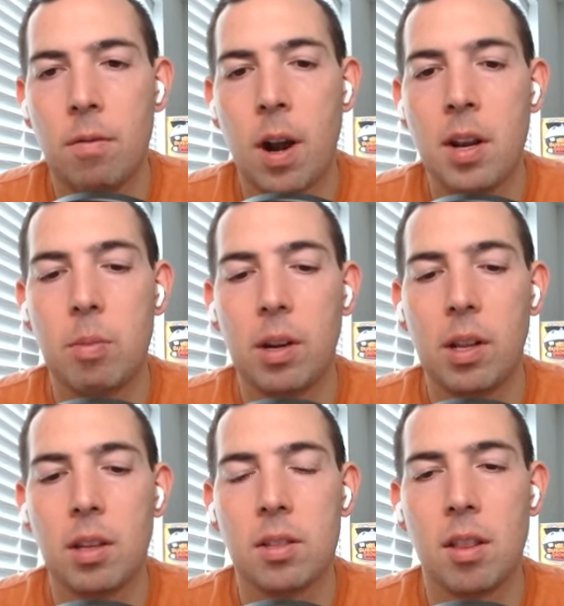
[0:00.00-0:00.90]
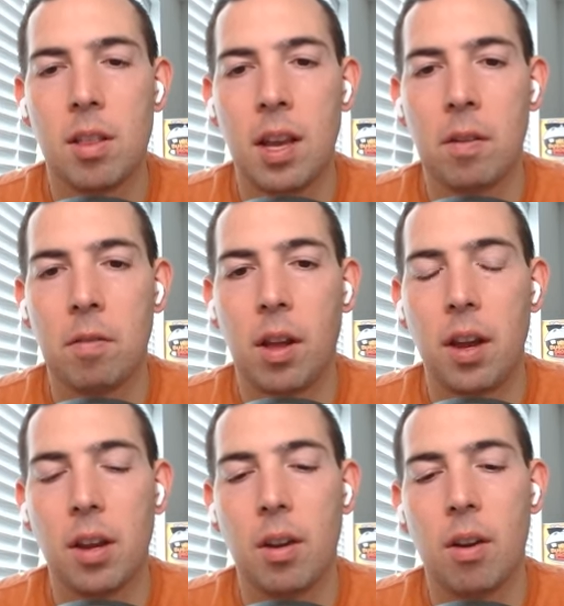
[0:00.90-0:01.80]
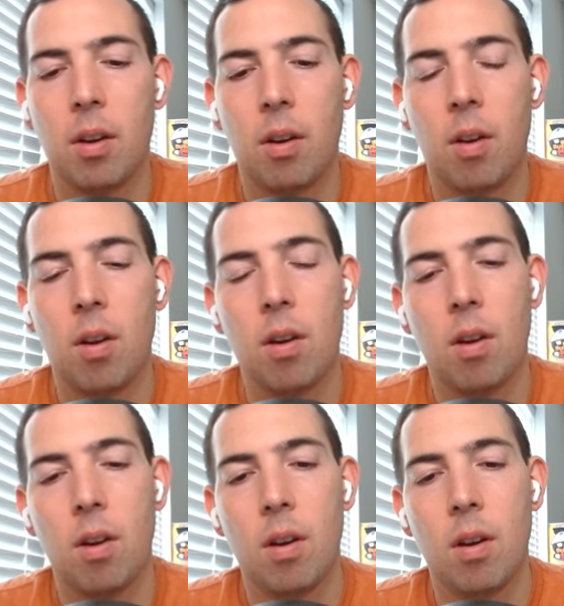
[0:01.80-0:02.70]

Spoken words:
anybody to think of like, huh,